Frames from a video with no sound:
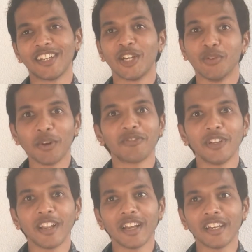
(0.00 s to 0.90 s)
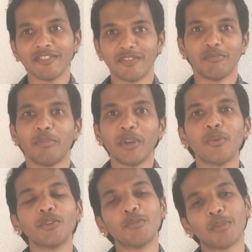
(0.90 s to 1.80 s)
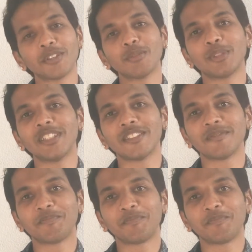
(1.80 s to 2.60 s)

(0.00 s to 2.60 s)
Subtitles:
You want to feel alive? Be who you're born to be.